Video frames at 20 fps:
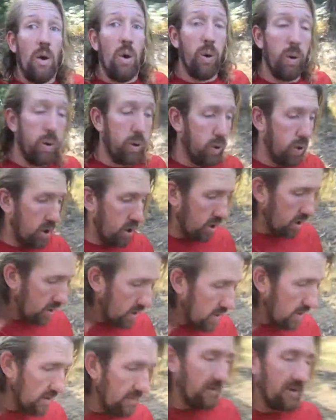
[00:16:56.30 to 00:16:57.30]

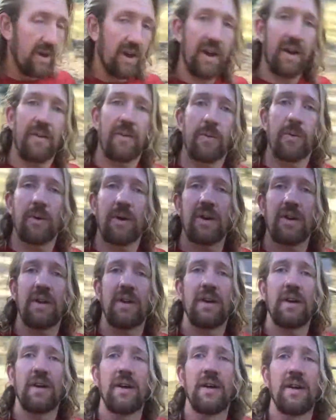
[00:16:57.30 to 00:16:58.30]
Here we are,
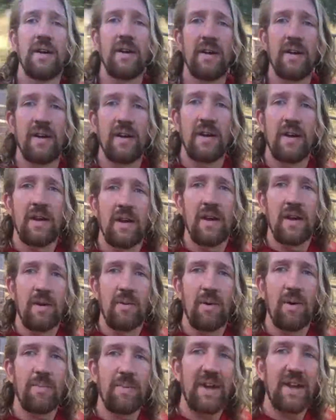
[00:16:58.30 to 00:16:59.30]
everyone.
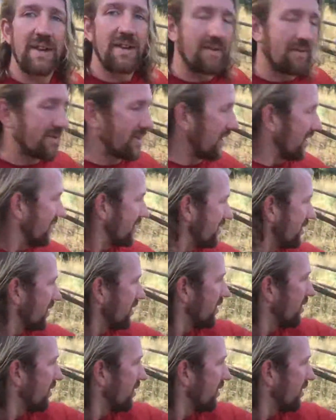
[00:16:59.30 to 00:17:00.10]
Wombat Hill Gate.